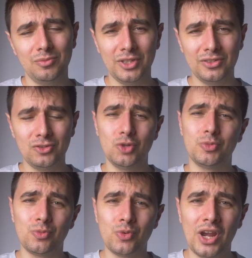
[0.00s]
means
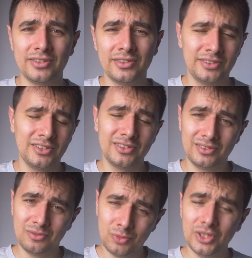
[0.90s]
cheaper prices, and
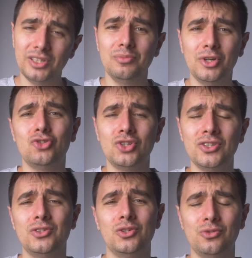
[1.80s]
it's really much
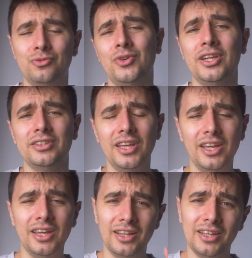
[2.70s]
easier to find
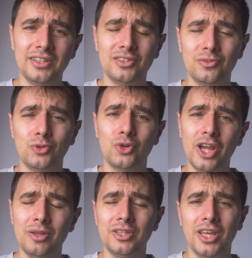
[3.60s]
a lens for
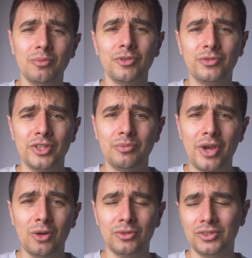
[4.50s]
an MFT
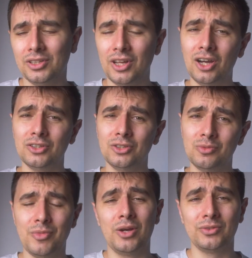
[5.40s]
mount than other
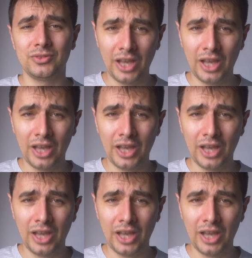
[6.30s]
mounts